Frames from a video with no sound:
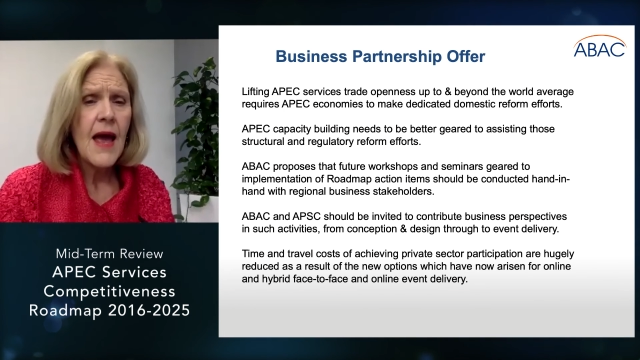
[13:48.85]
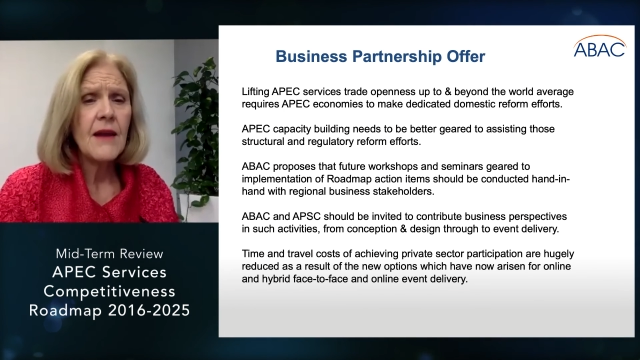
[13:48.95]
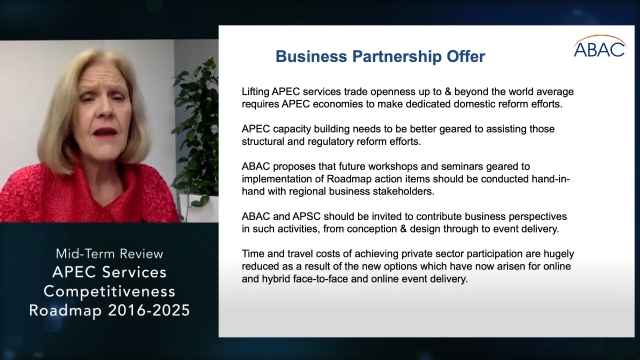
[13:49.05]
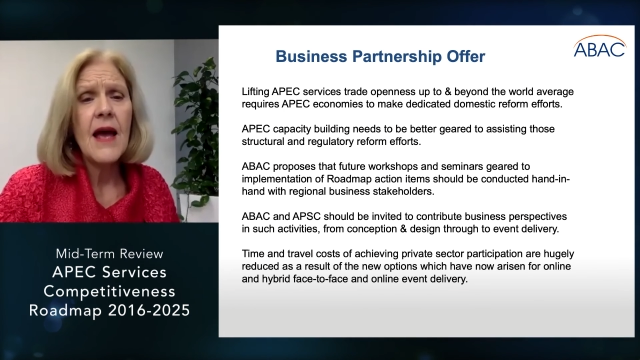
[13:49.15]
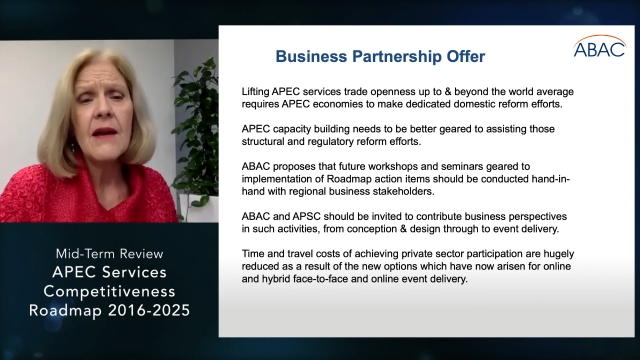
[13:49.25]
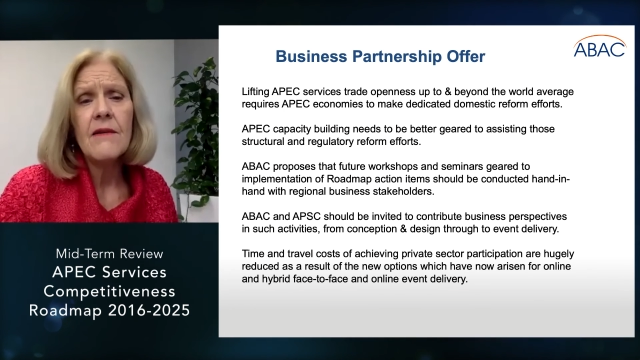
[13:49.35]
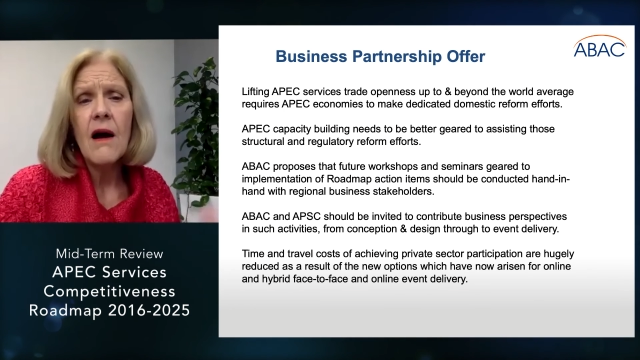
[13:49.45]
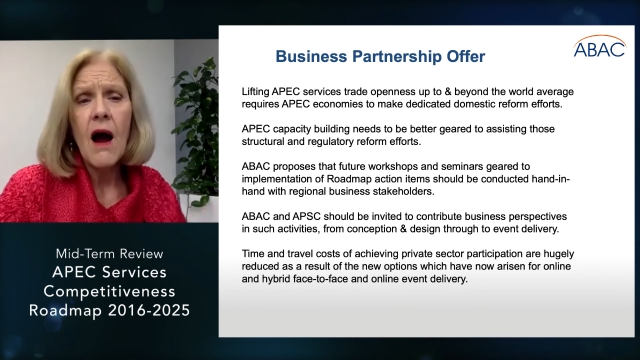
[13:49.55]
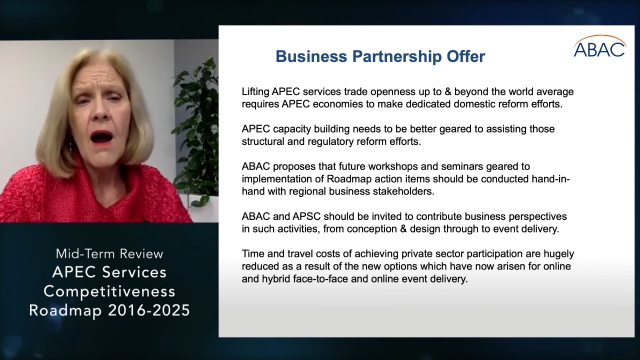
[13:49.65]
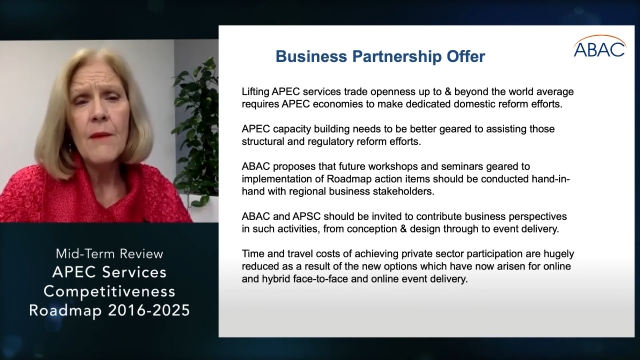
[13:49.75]
and
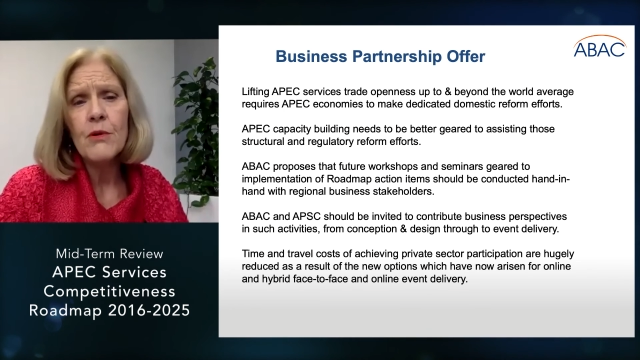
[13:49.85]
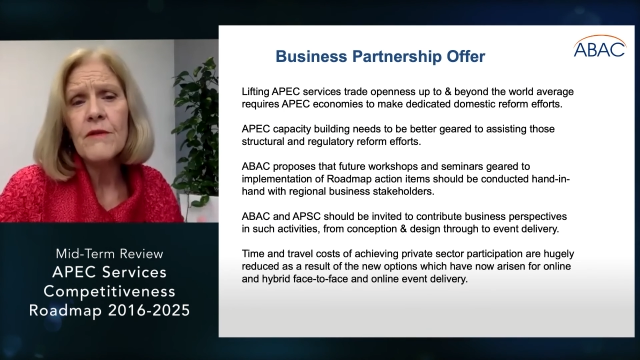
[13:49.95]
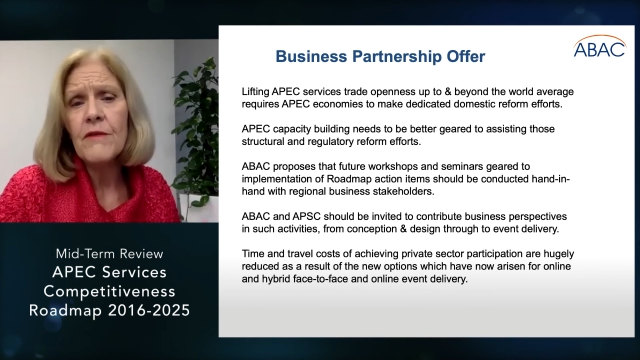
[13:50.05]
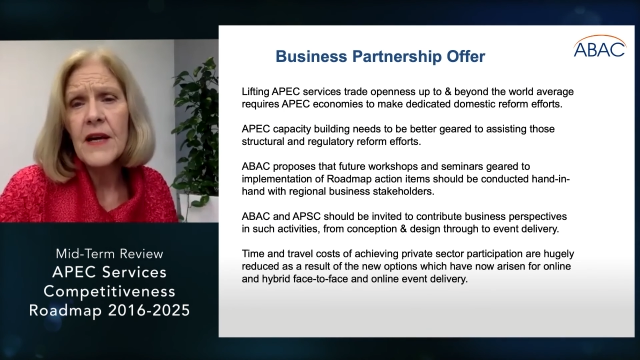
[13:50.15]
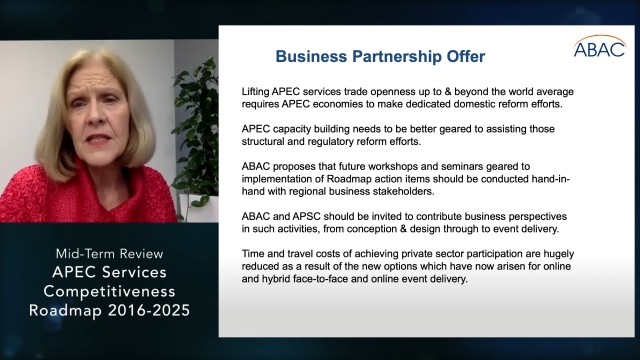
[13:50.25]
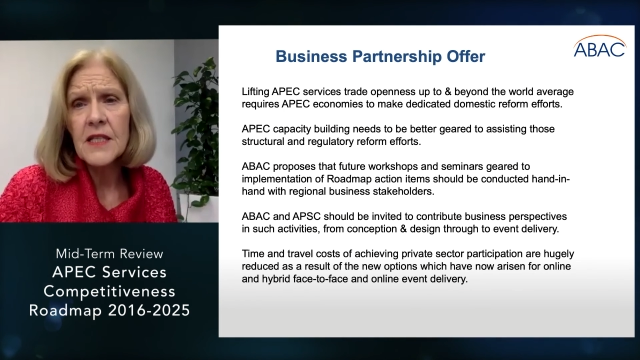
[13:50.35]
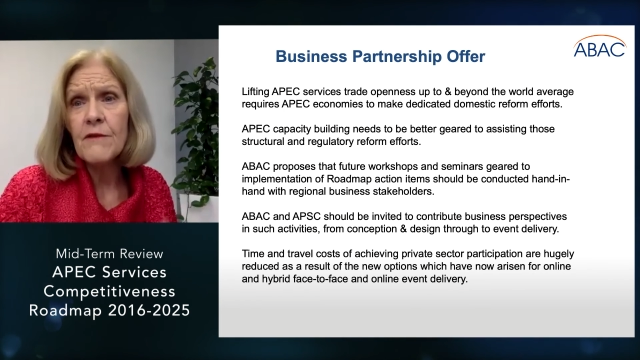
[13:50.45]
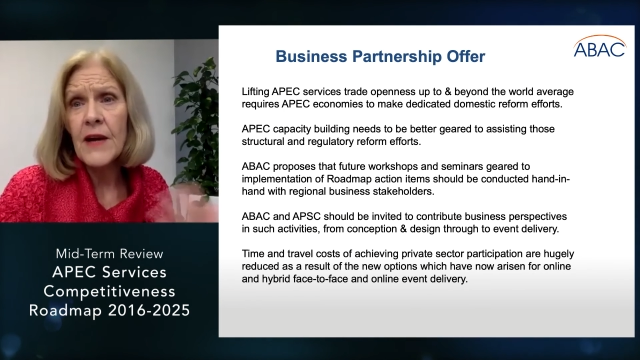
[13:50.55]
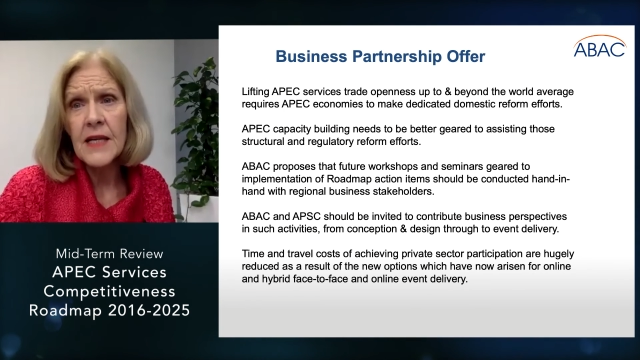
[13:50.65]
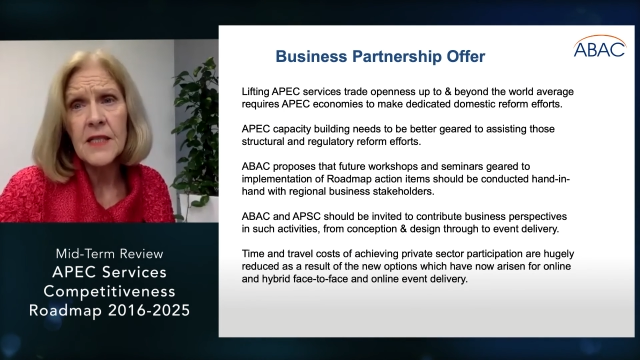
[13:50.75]
hybrid
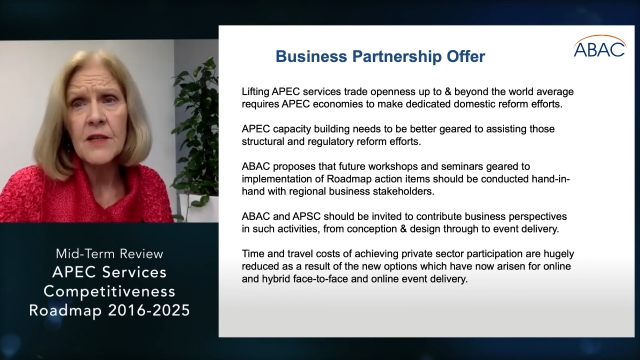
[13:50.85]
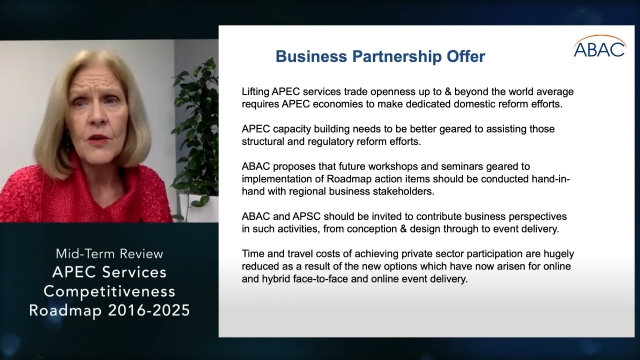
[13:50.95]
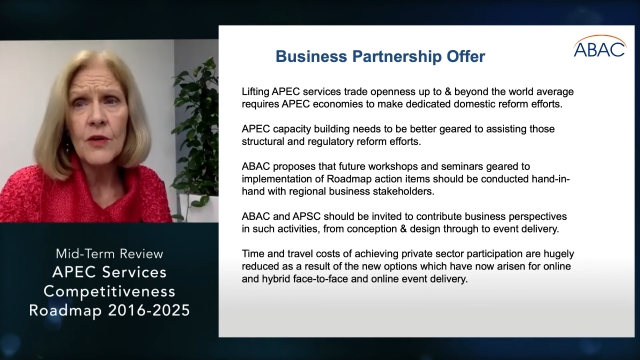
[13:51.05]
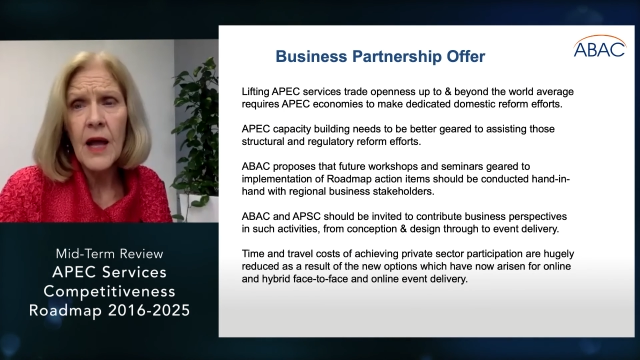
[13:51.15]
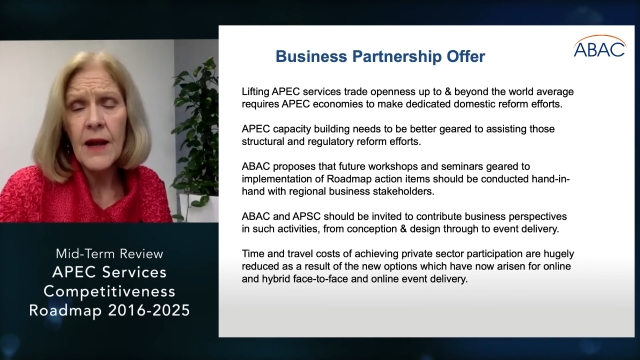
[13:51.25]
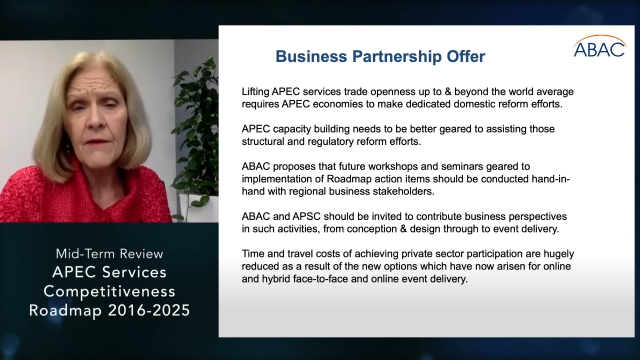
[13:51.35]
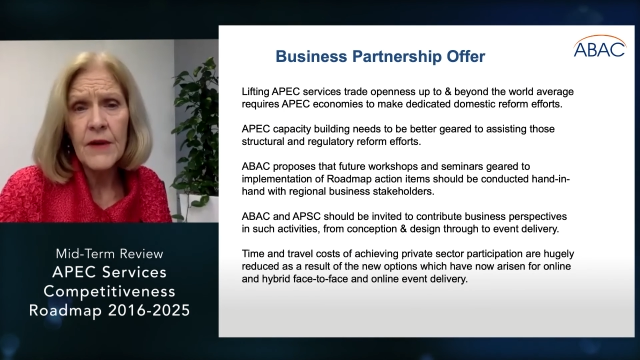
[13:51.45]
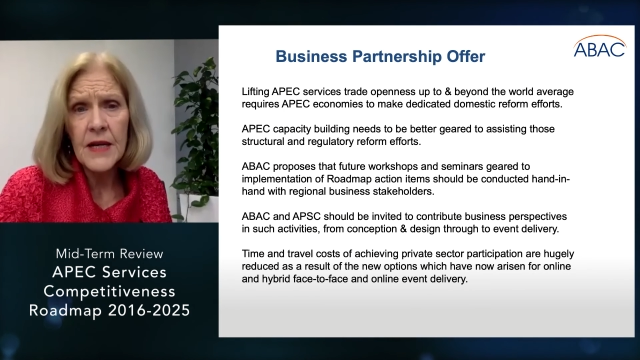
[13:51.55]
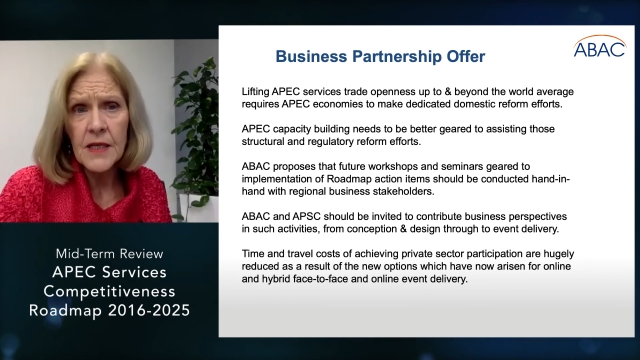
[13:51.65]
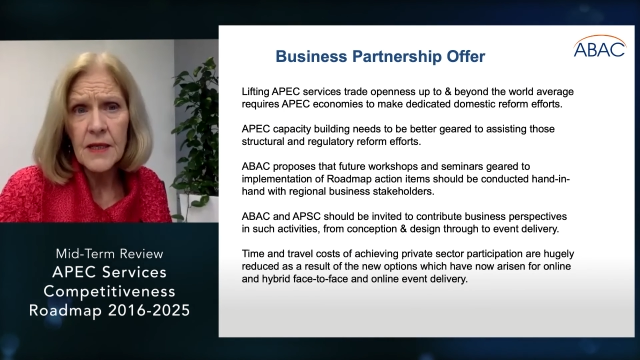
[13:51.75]
face-to-face and online
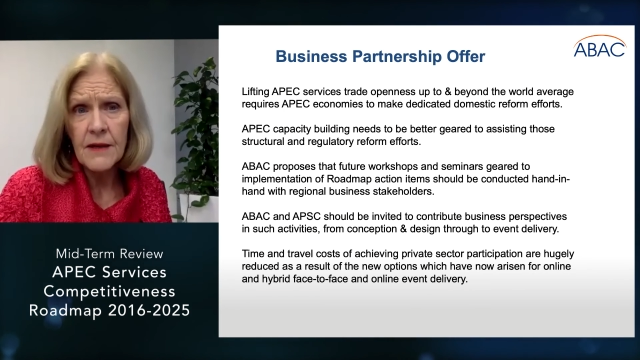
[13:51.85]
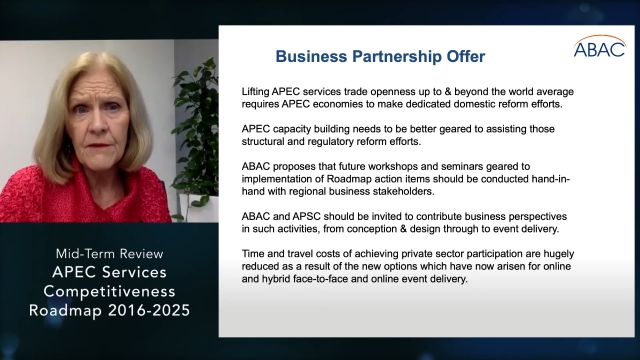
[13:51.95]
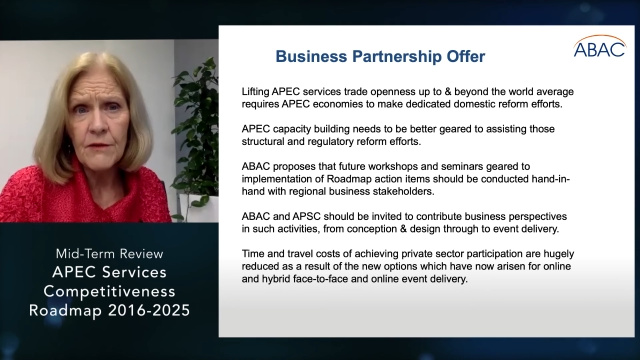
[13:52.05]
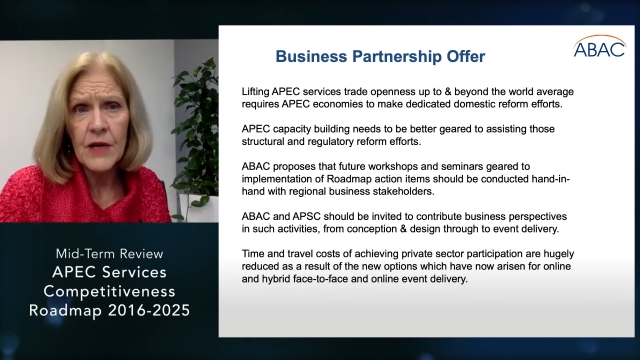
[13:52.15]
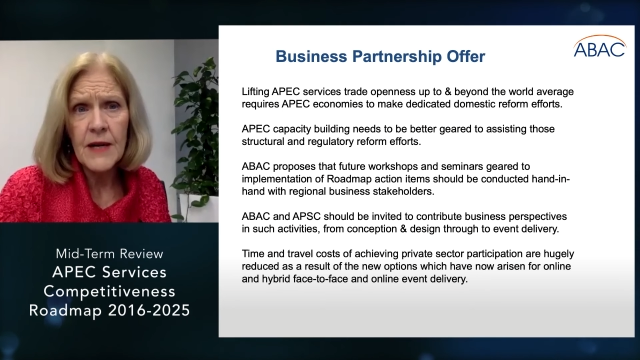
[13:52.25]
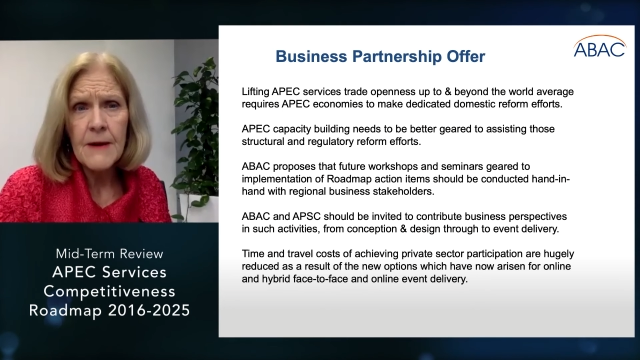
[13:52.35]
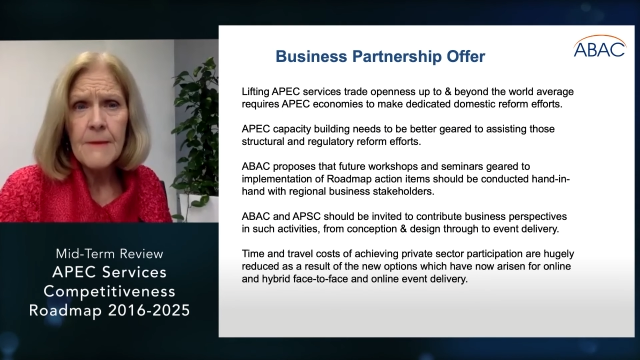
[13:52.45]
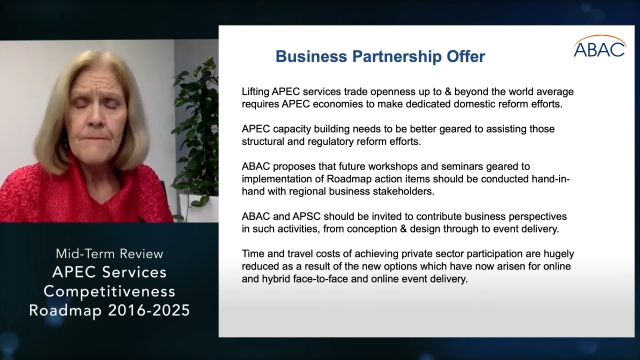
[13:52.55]
event delivery.